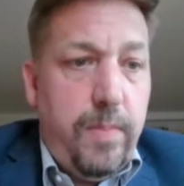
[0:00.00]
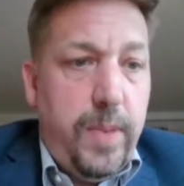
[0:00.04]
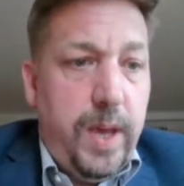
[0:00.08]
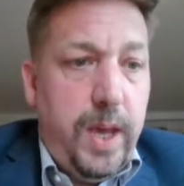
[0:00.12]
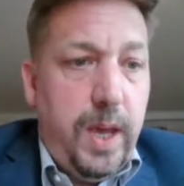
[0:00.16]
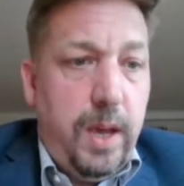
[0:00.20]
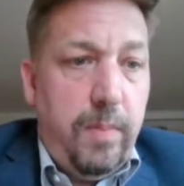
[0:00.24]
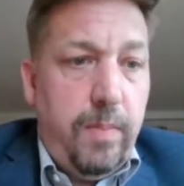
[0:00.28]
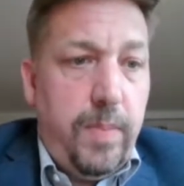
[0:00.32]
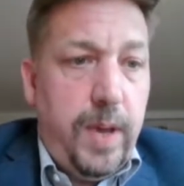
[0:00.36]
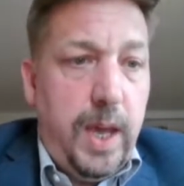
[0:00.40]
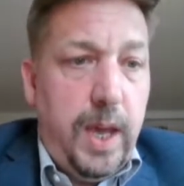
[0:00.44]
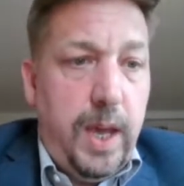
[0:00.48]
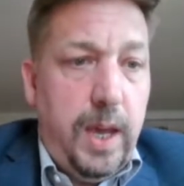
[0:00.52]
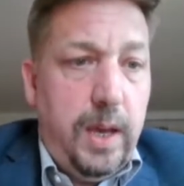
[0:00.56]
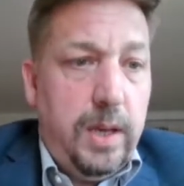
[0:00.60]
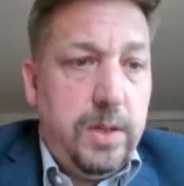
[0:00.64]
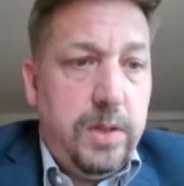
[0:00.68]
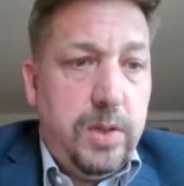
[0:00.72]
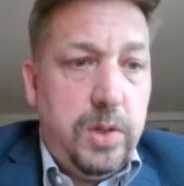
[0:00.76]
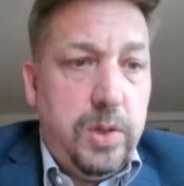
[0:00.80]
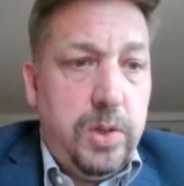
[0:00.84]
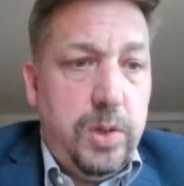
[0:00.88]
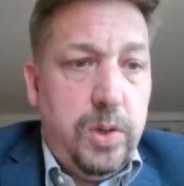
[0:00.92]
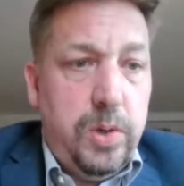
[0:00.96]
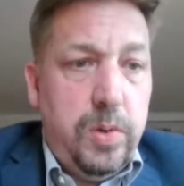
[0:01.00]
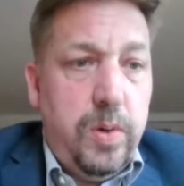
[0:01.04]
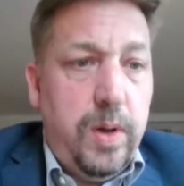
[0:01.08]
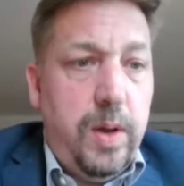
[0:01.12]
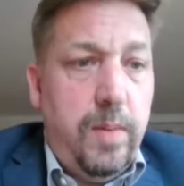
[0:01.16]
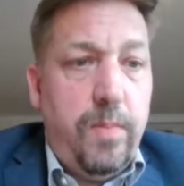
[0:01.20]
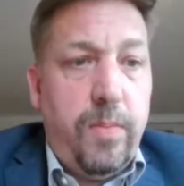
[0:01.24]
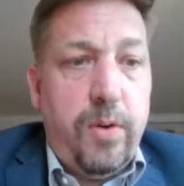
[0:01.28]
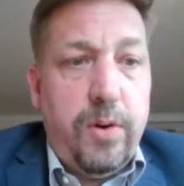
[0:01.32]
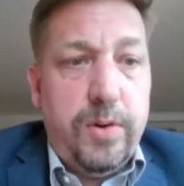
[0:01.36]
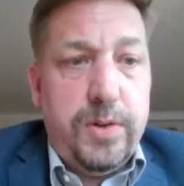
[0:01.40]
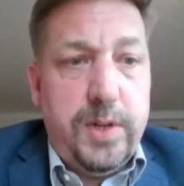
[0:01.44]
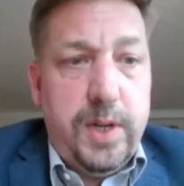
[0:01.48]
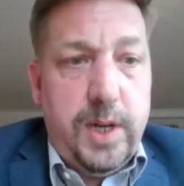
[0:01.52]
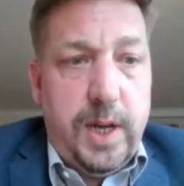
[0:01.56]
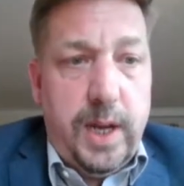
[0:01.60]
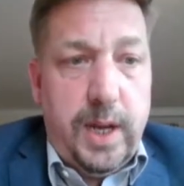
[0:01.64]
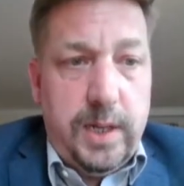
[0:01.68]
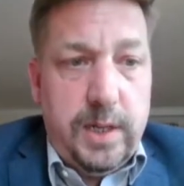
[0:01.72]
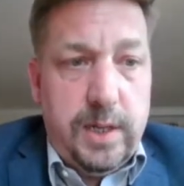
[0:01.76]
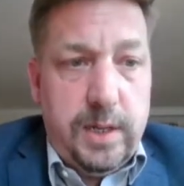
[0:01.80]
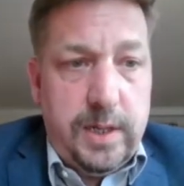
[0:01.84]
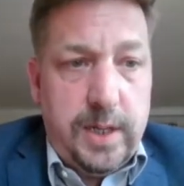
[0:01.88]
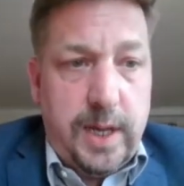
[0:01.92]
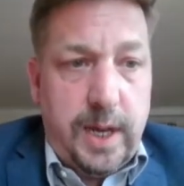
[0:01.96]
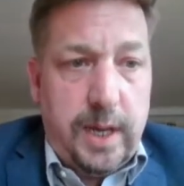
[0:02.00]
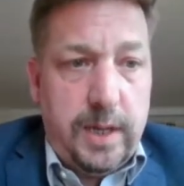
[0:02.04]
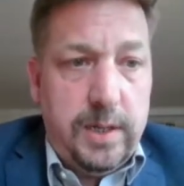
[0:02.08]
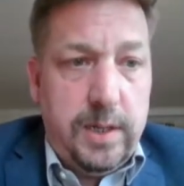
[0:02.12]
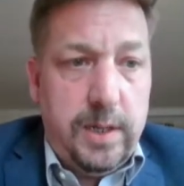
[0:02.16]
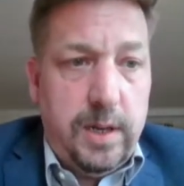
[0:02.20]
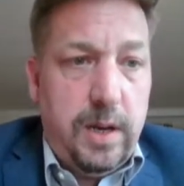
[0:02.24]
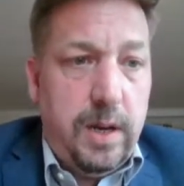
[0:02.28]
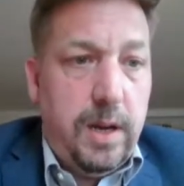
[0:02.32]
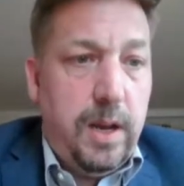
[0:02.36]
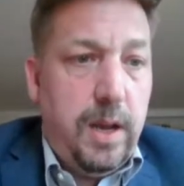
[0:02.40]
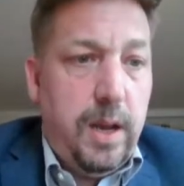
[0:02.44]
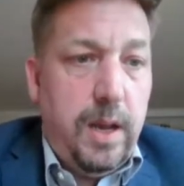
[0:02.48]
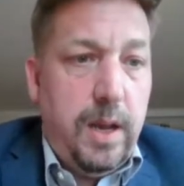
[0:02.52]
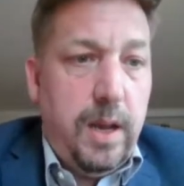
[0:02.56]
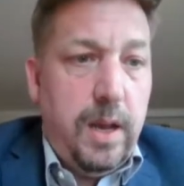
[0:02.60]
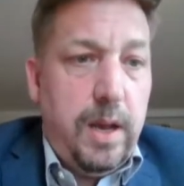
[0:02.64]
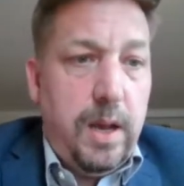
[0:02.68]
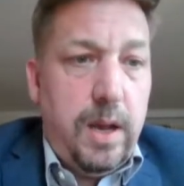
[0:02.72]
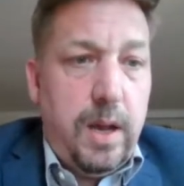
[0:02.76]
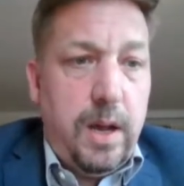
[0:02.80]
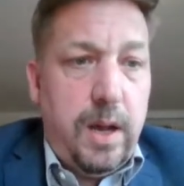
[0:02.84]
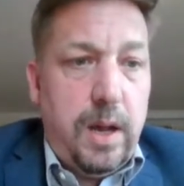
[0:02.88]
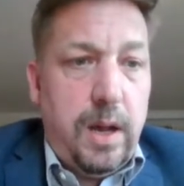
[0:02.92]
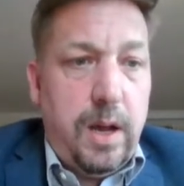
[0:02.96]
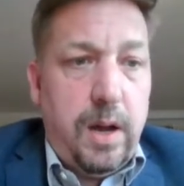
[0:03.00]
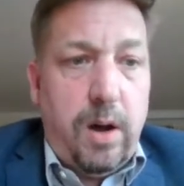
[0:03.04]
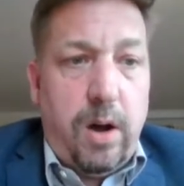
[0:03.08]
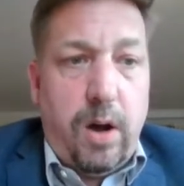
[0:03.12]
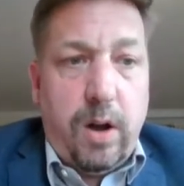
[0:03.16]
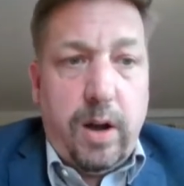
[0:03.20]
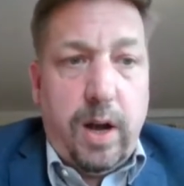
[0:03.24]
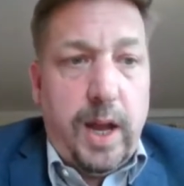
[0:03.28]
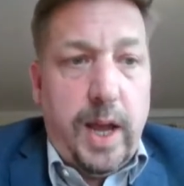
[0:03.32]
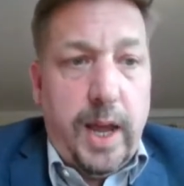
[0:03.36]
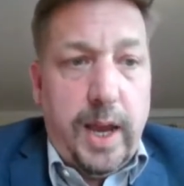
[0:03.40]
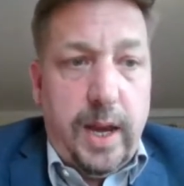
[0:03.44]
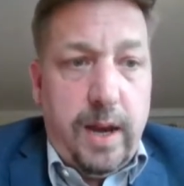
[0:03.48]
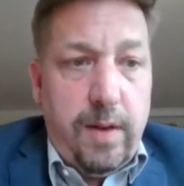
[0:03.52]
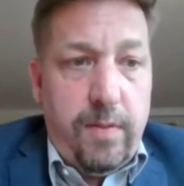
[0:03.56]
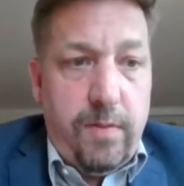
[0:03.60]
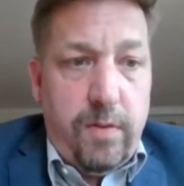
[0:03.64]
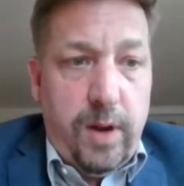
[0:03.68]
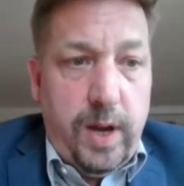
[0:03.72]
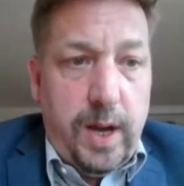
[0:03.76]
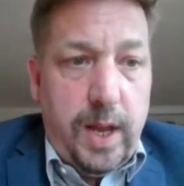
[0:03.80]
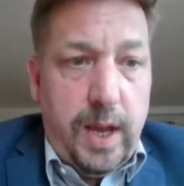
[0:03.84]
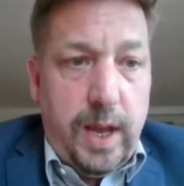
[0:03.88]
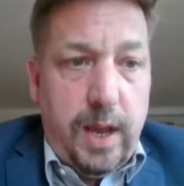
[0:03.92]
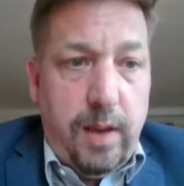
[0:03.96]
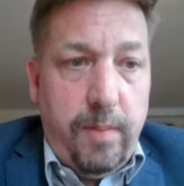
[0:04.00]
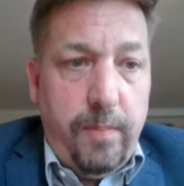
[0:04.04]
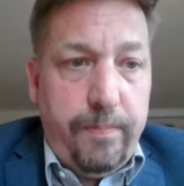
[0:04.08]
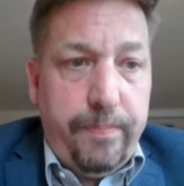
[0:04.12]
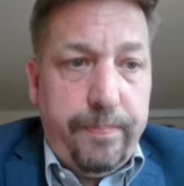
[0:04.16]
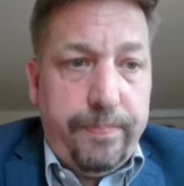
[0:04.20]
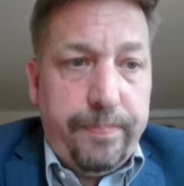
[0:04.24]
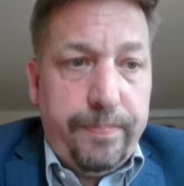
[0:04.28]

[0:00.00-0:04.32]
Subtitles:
being paid to impersonate a Texan online every day.